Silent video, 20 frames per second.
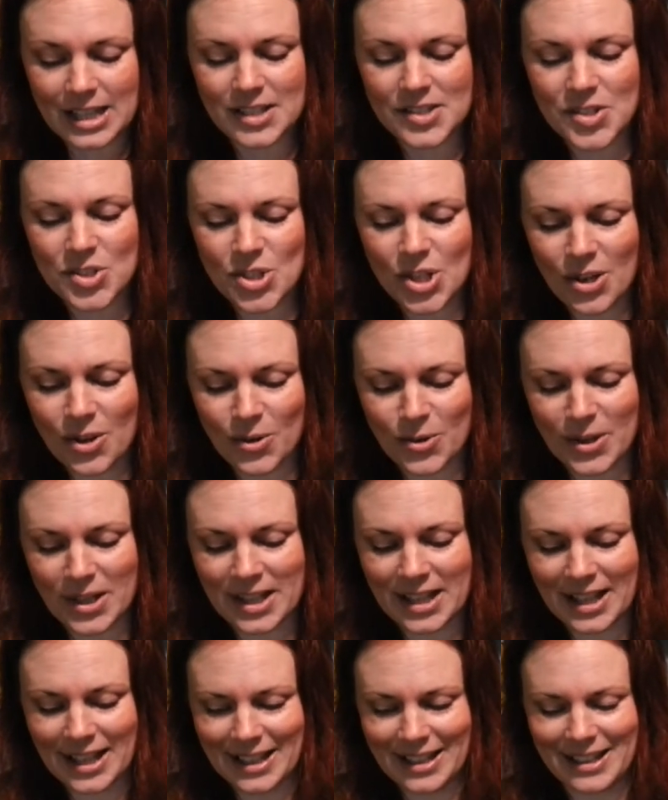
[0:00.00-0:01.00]
So,
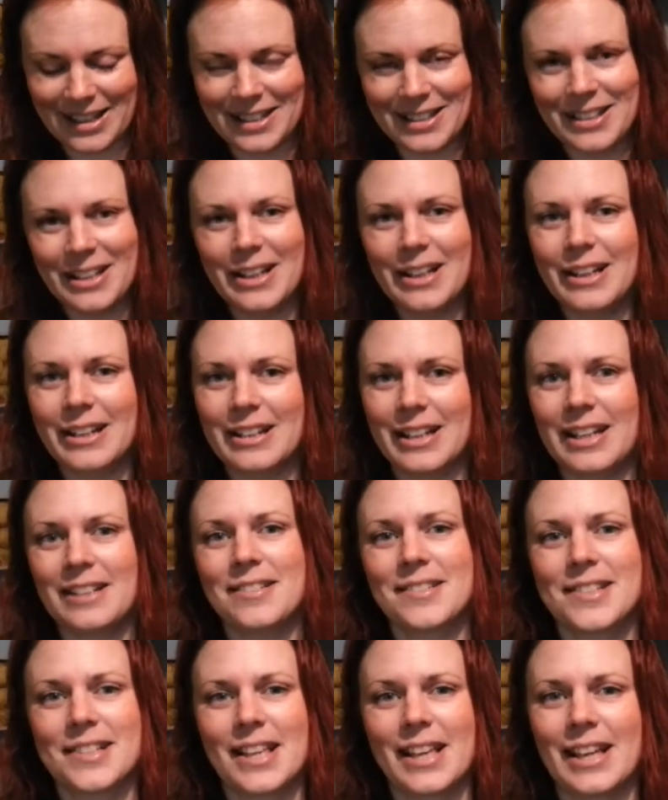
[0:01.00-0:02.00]

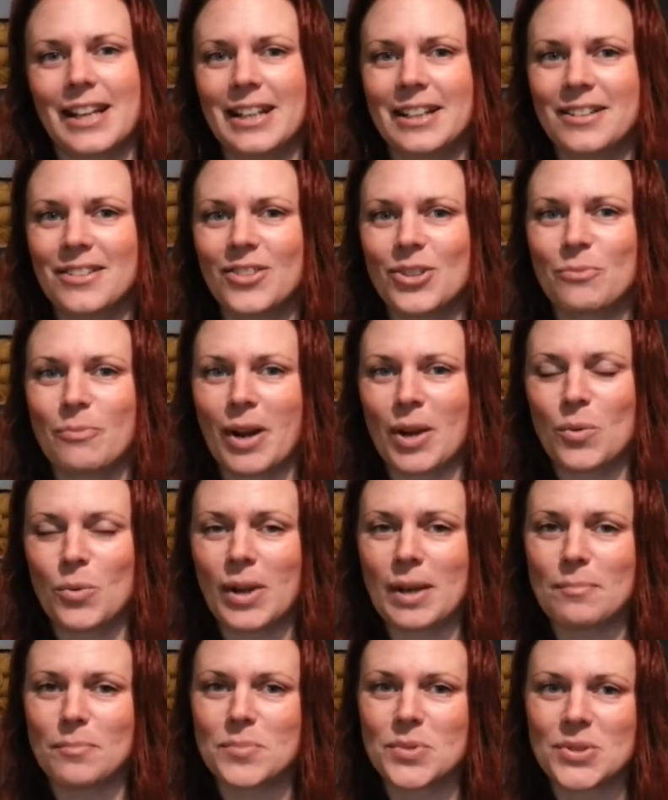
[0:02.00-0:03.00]
let's get into my
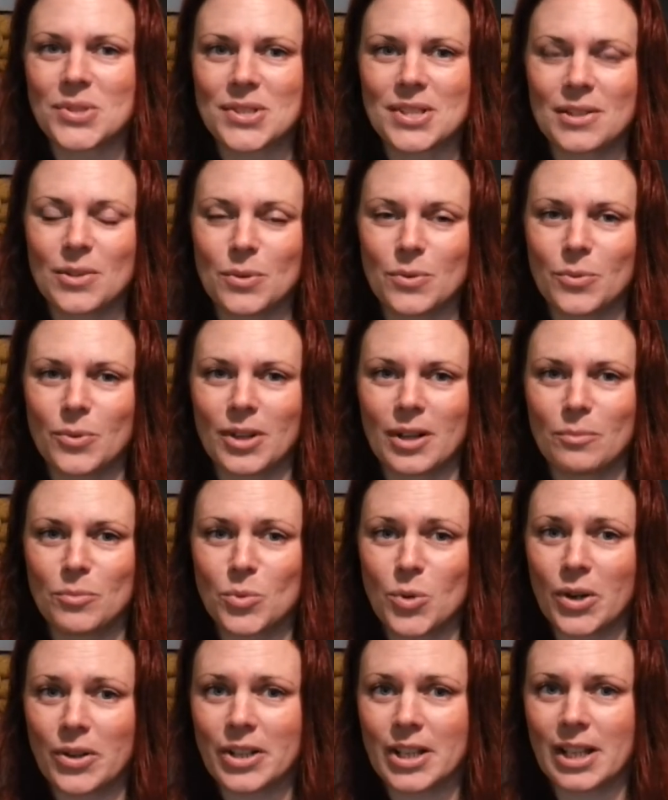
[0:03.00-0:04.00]
whips, what I'm
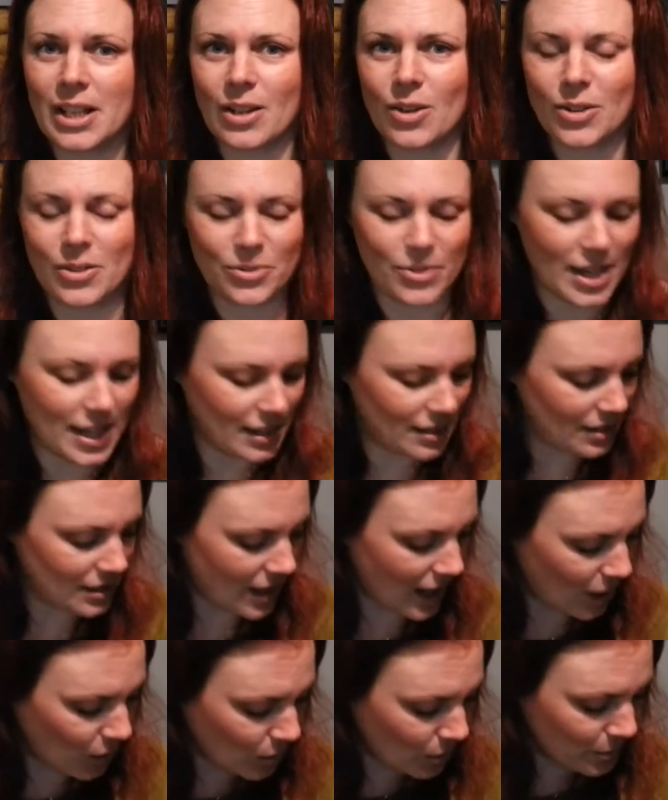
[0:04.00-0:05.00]
working on right
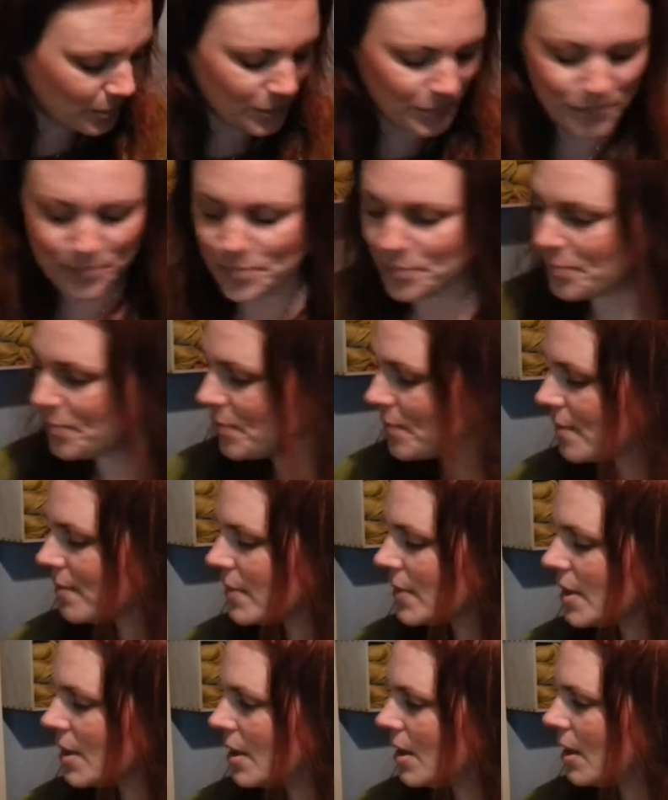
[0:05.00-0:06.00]
now.
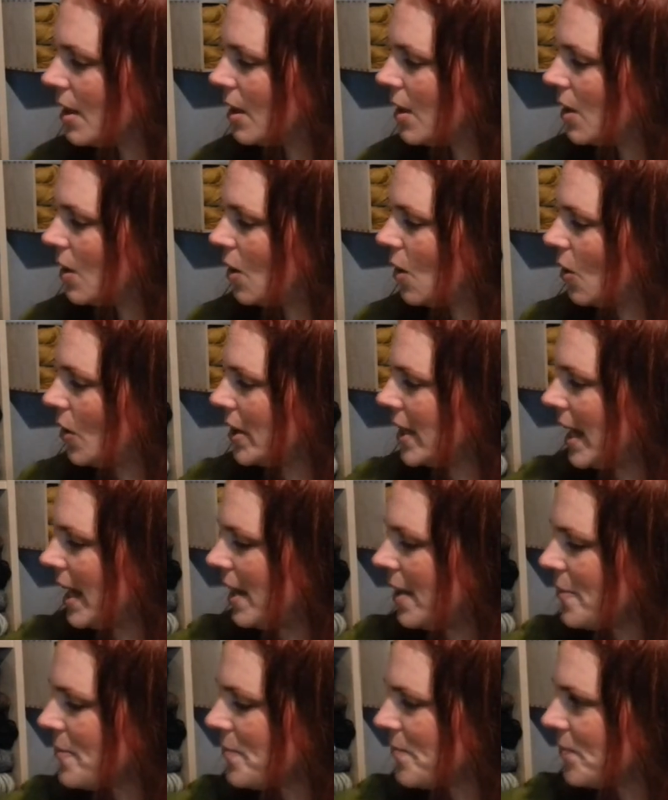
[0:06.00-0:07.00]

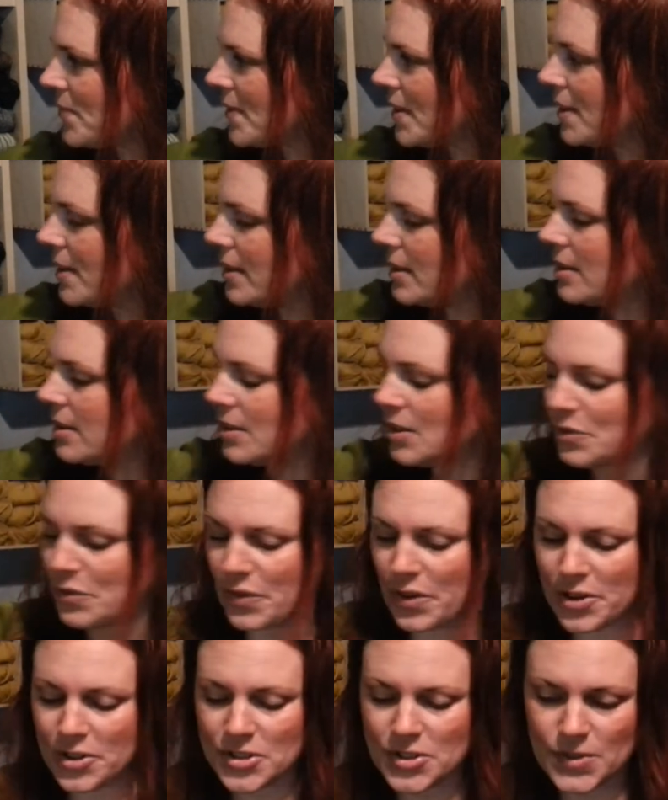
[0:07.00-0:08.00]
Okay, the
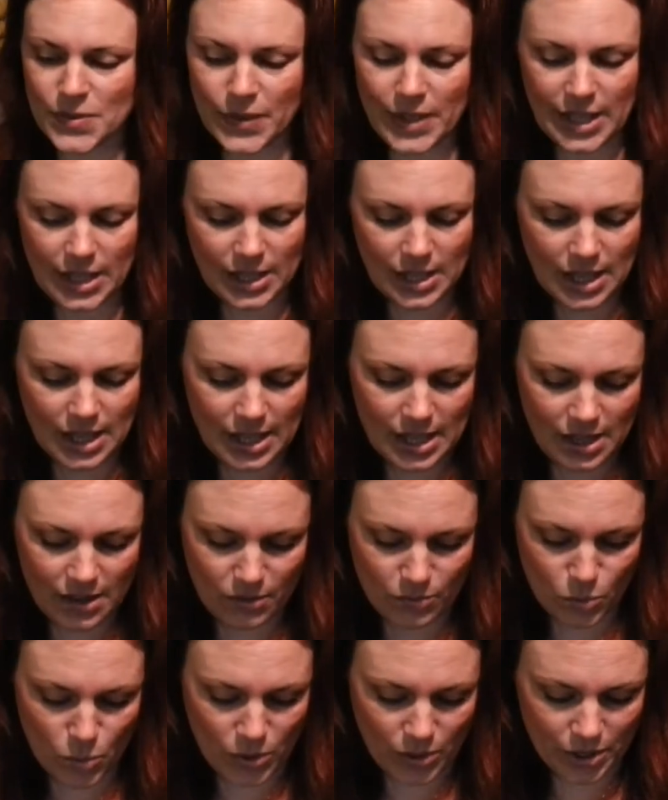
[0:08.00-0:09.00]
first thing I
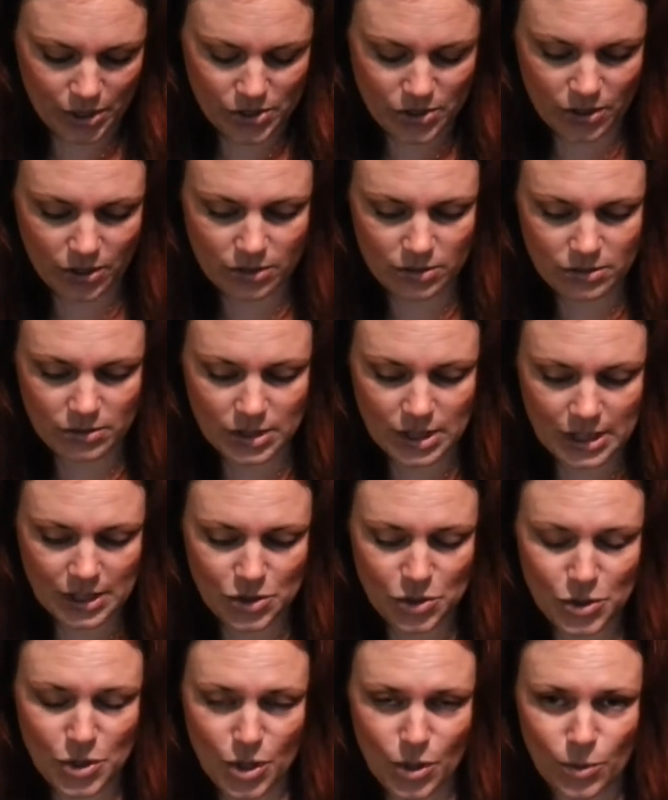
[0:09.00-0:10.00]
have worked on, and
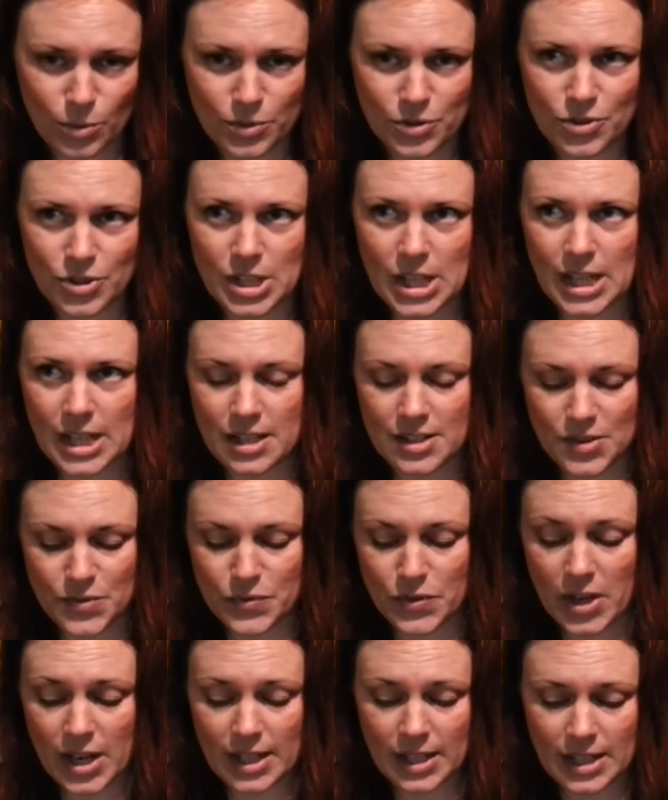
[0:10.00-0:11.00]
you know, today is
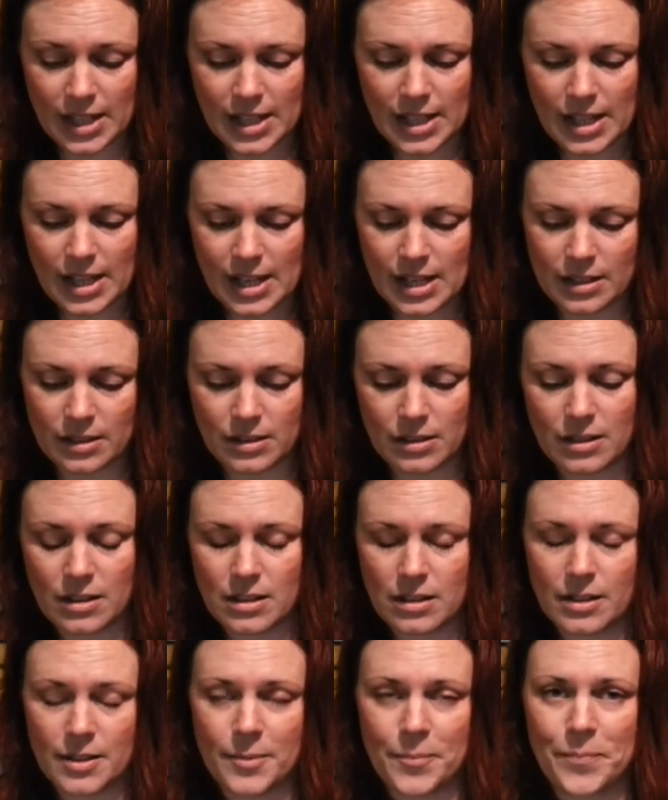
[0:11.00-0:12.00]
Friday
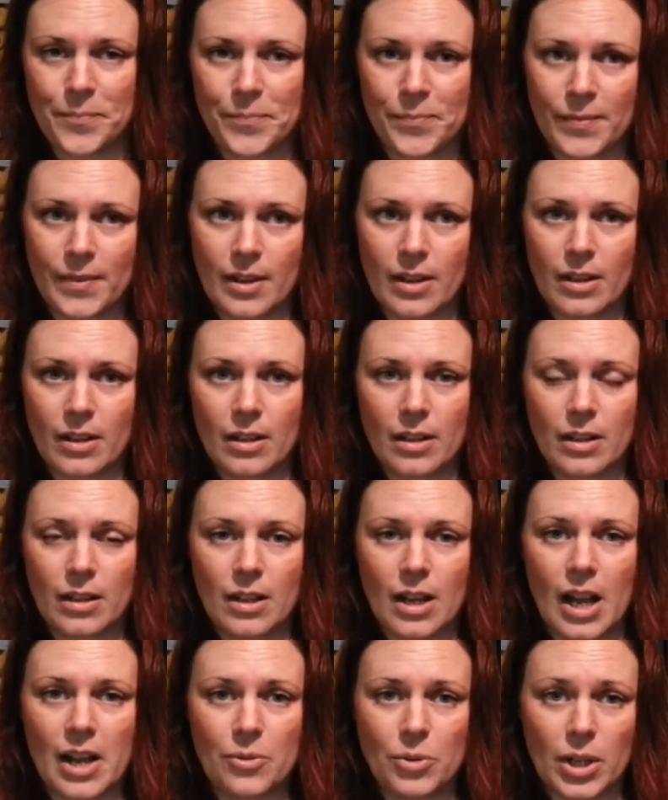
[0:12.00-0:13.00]
and
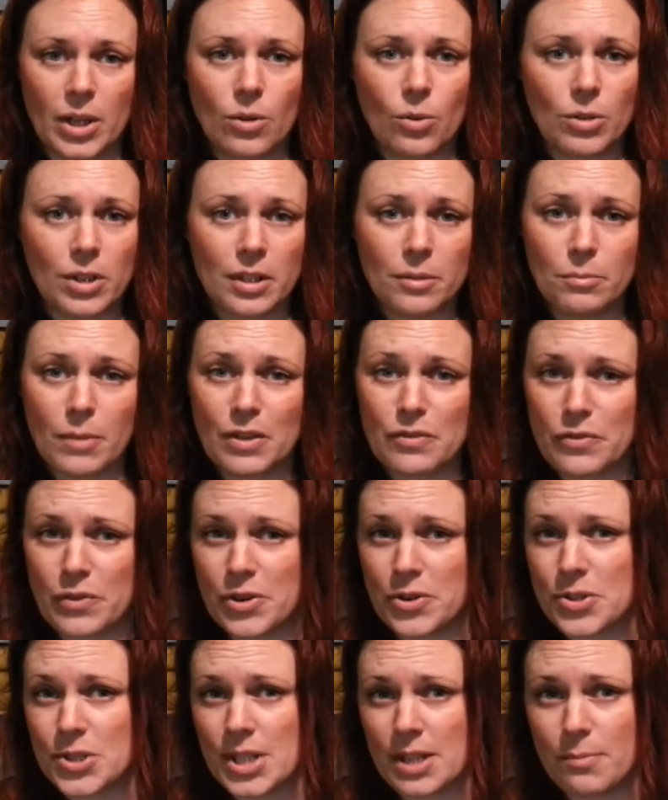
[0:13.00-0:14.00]
I recorded my
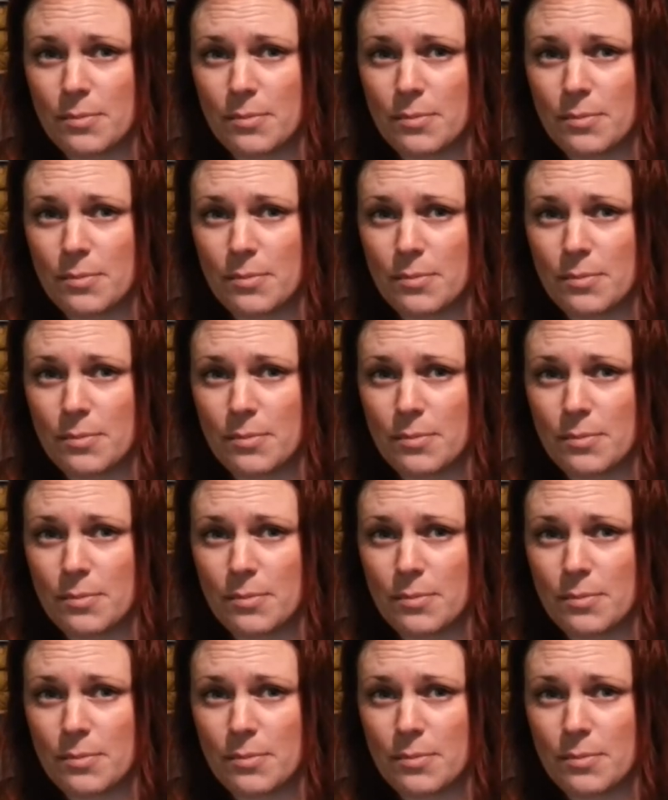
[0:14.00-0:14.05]
first